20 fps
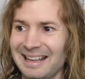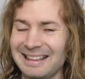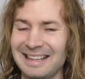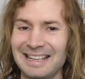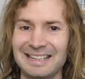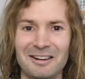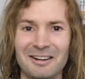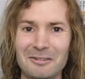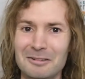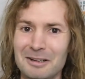
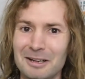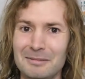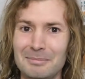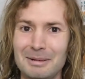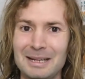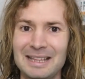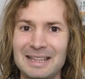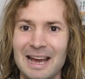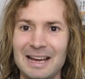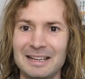they're not going to
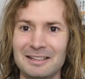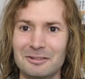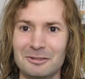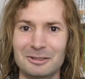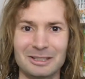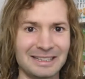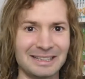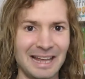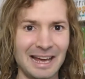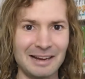be that
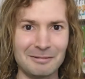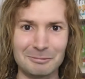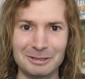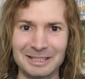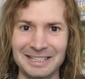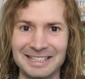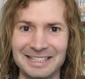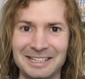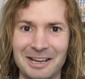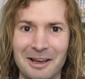good, and that
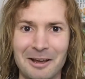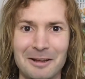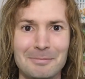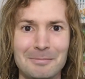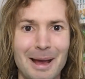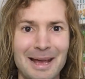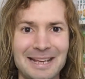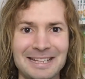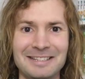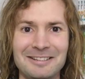would in turn
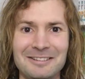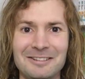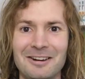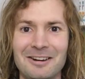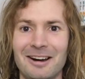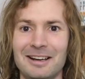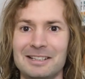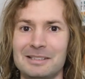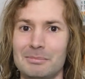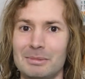make you
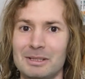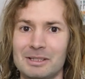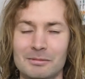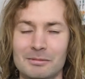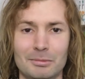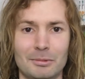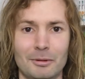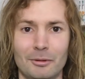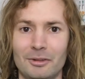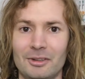guys
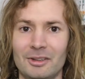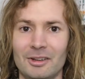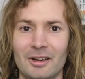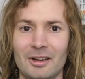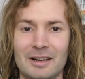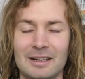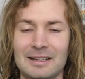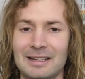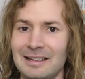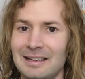miserable.
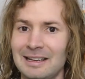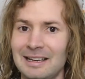So